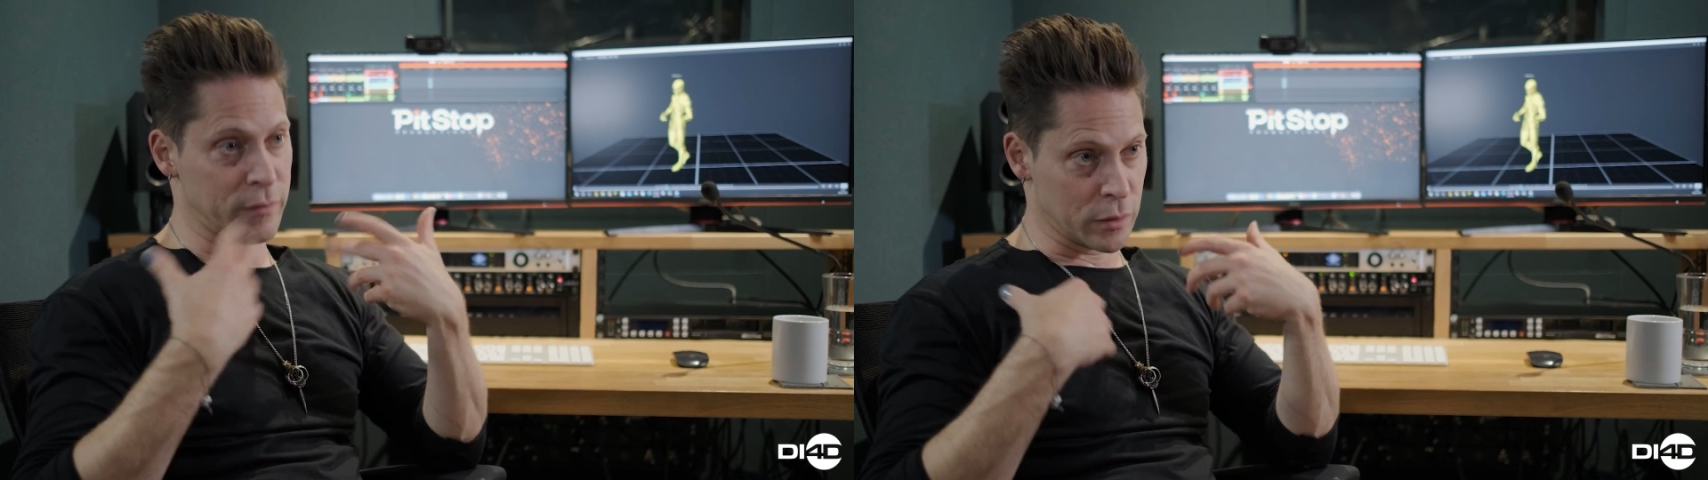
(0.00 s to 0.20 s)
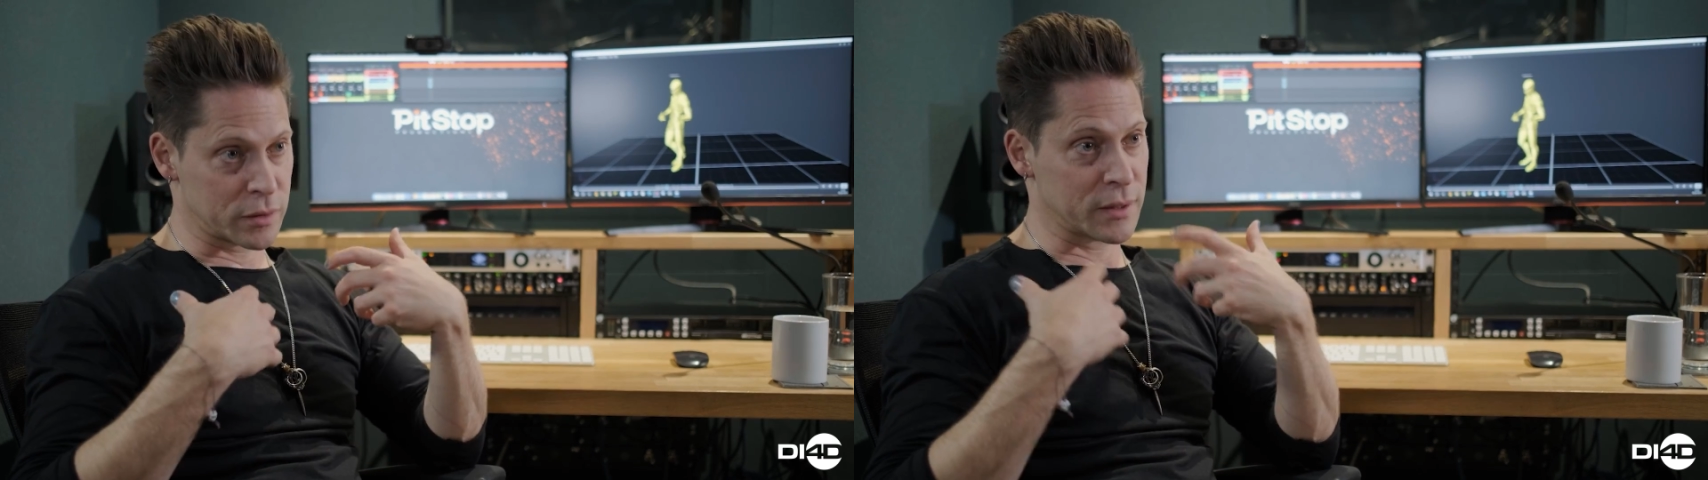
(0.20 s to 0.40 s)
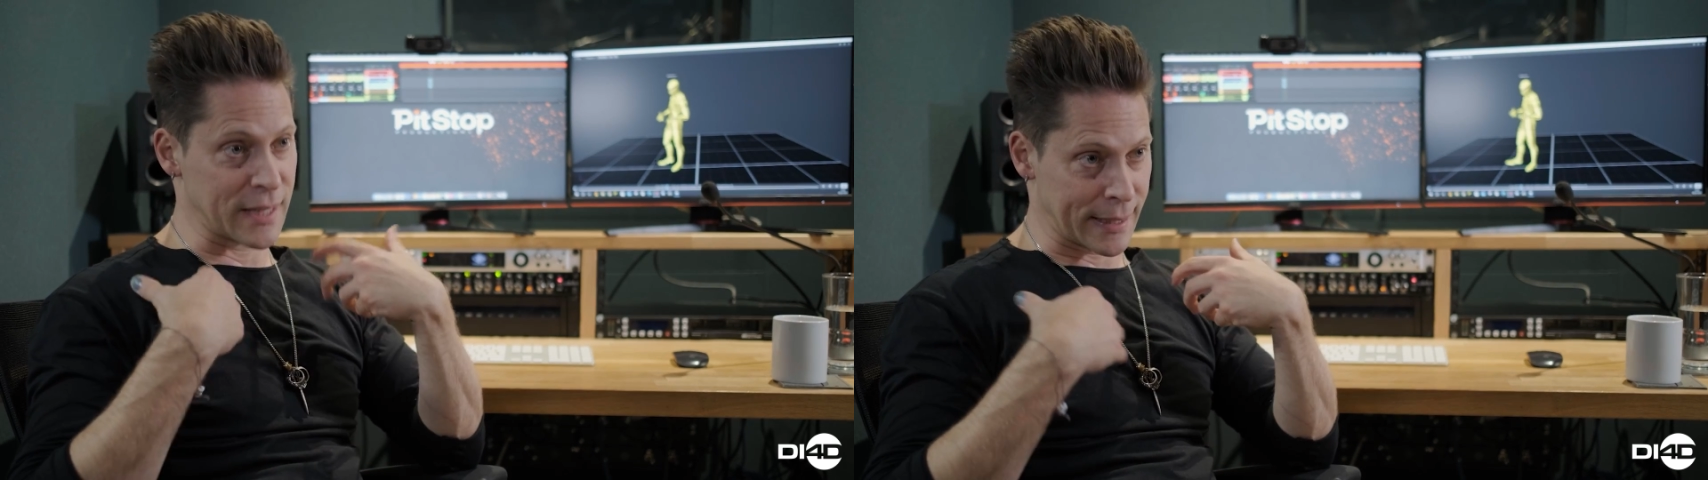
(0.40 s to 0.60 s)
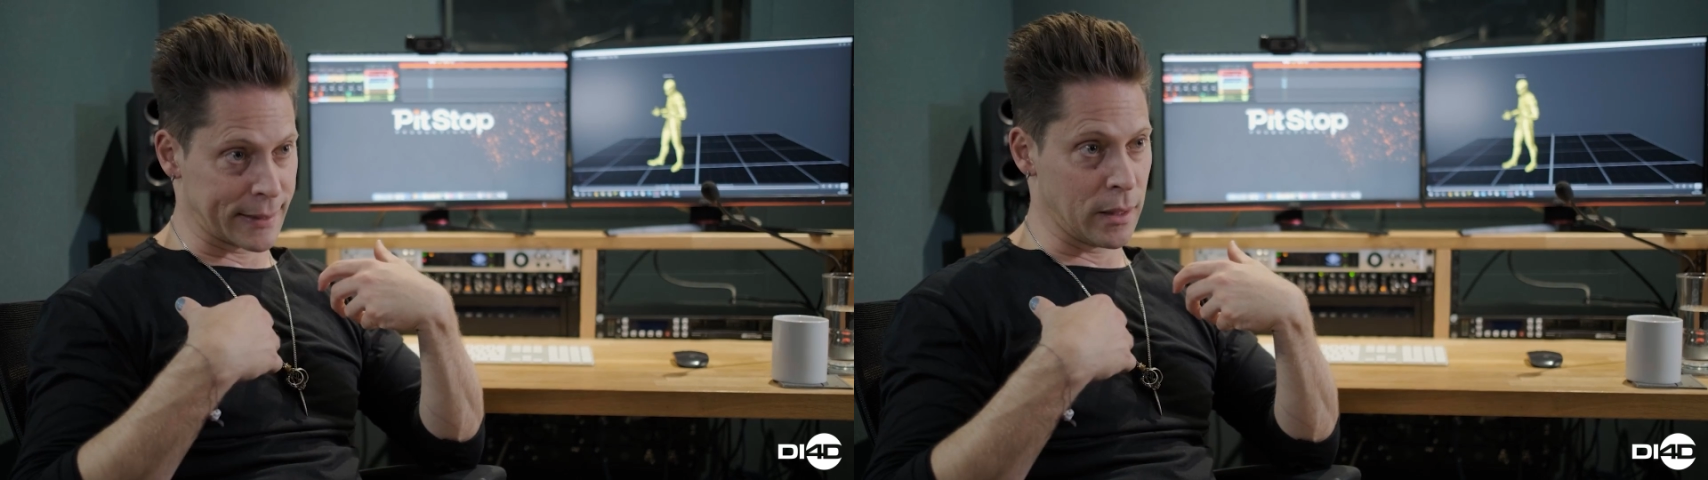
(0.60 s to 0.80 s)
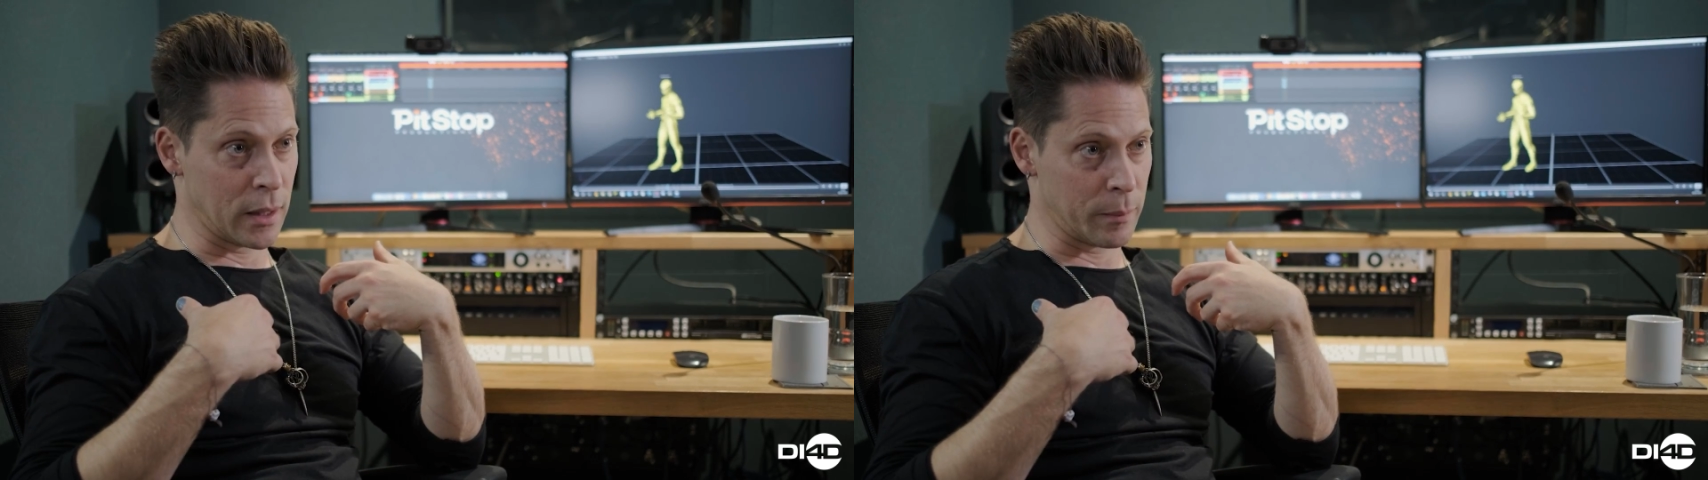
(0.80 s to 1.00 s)
have looked
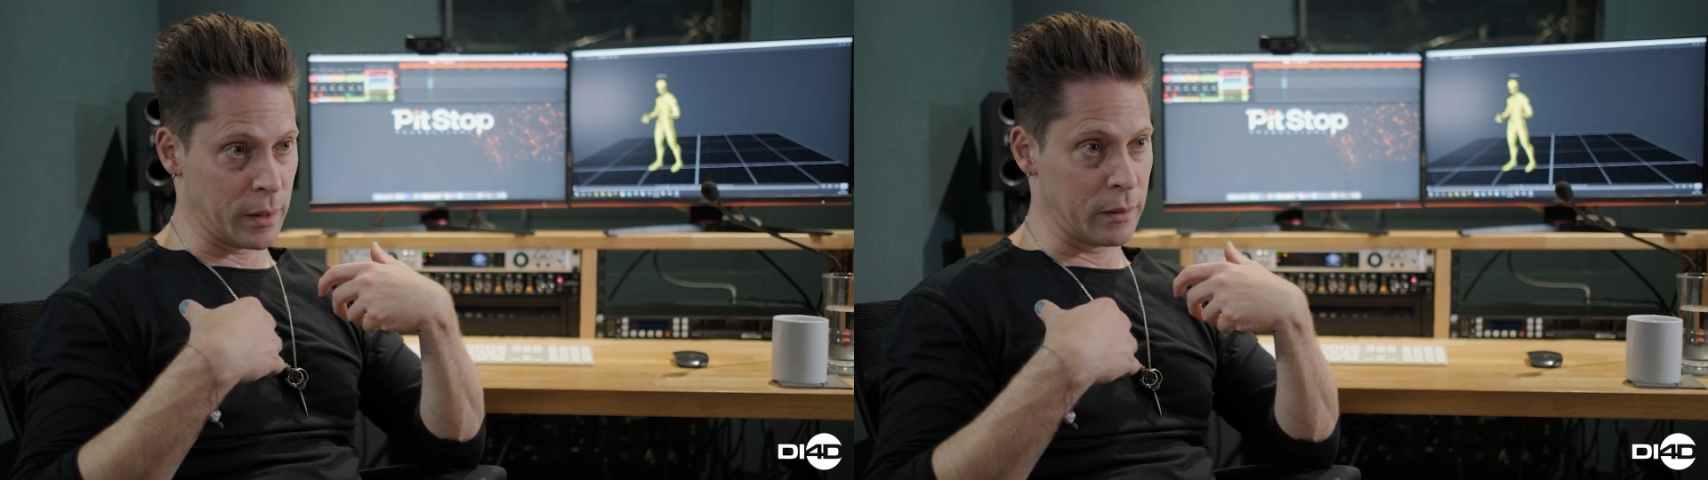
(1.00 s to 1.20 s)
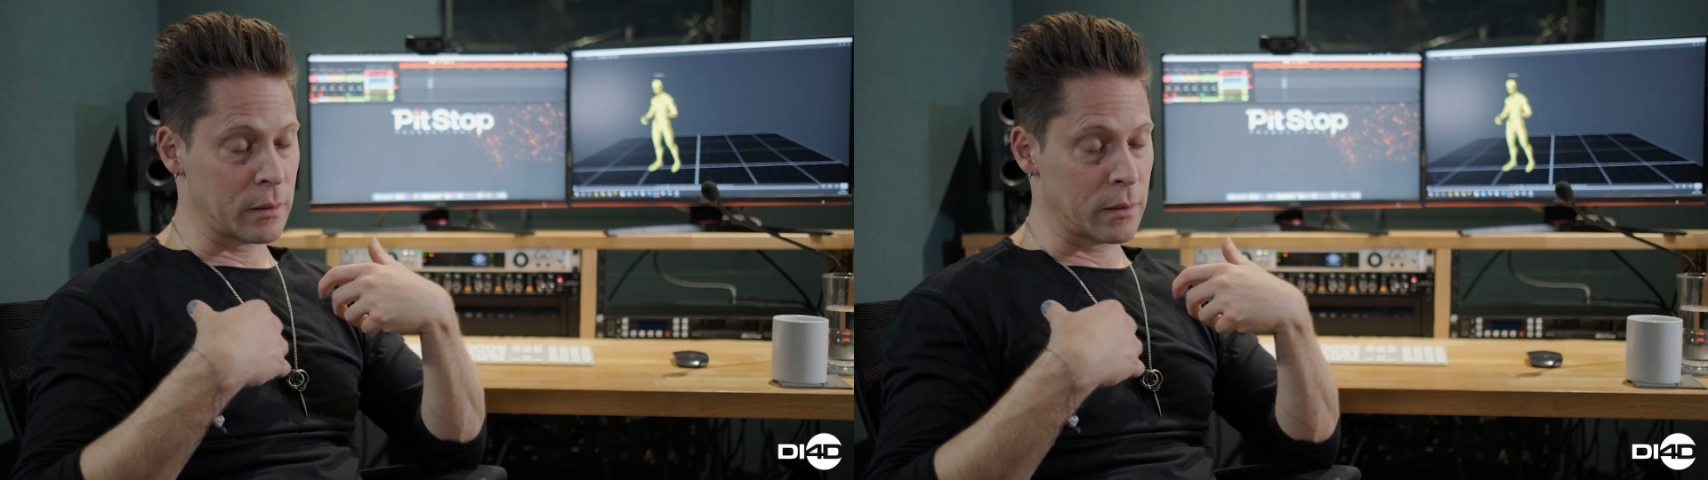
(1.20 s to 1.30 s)
exactly like me.